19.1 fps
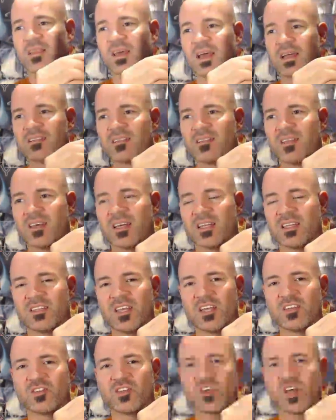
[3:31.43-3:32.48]
That's the
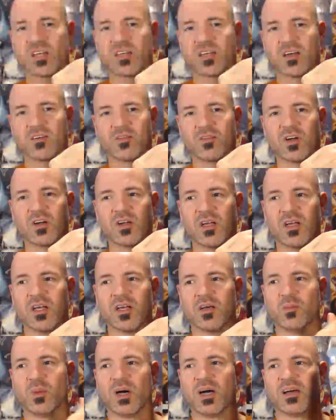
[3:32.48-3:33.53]
Deadshot cover,
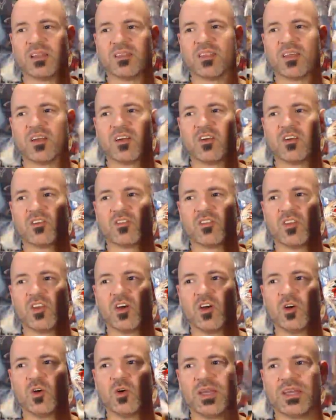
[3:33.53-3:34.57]
but there's
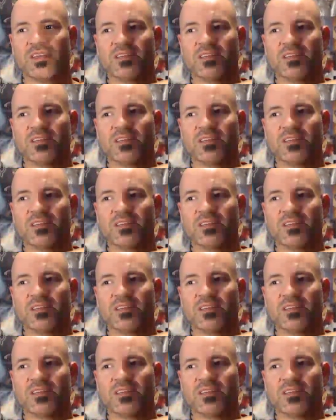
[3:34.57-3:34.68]
no